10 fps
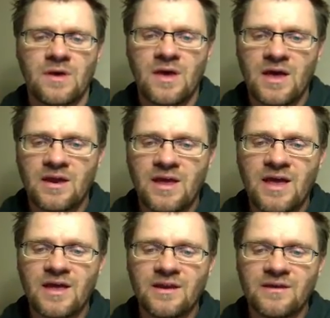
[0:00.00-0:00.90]
And
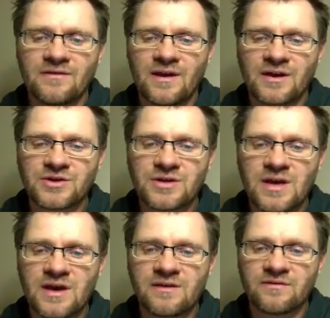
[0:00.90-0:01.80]
n is
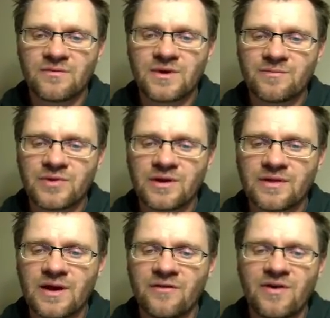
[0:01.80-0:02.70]
actually 8, so we can plug
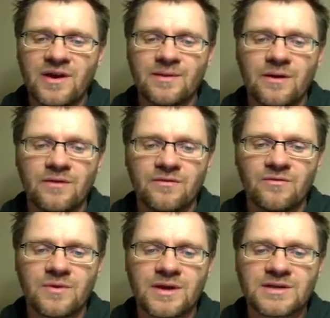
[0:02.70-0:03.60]
that right in there. So
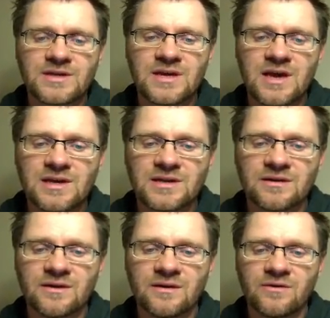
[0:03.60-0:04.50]
we get T8,
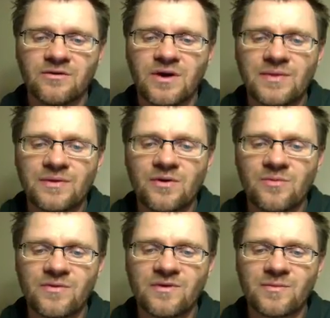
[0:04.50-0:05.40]
our eighth
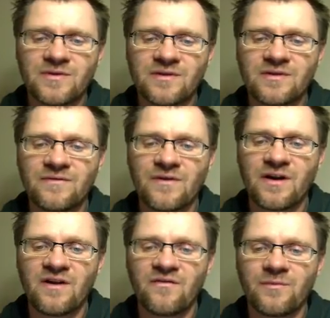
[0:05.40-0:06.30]
term is going to be
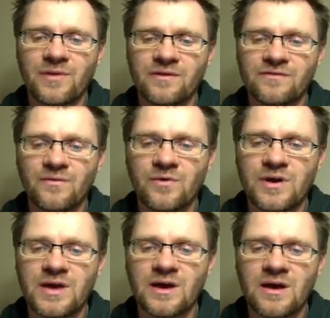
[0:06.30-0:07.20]
65 plus
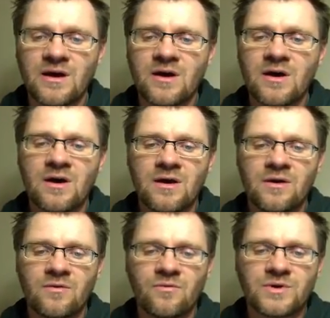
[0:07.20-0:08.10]
40,
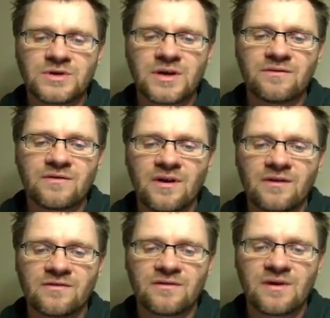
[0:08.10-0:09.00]
which gives
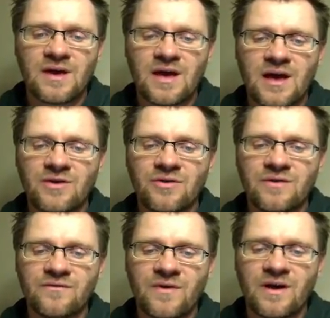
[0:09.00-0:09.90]
us
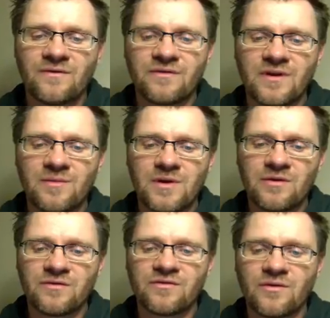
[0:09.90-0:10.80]
105
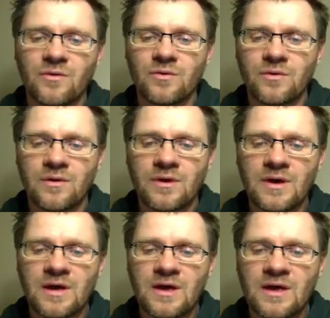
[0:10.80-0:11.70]
centimeters. So
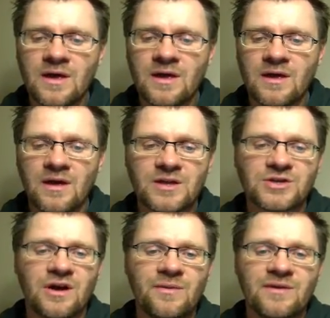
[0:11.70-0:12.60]
a
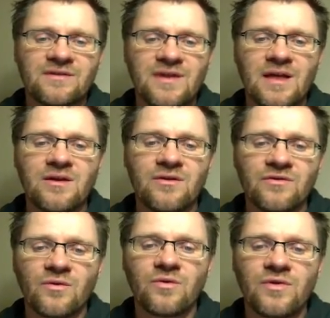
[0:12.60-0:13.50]
child that's 10 years
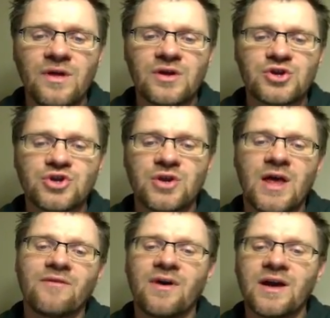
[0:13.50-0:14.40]
old should
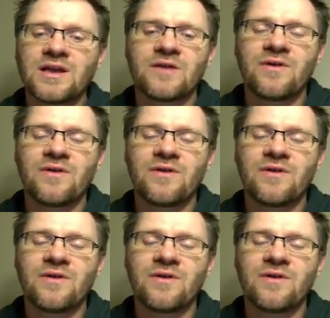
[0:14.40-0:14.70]
have a height of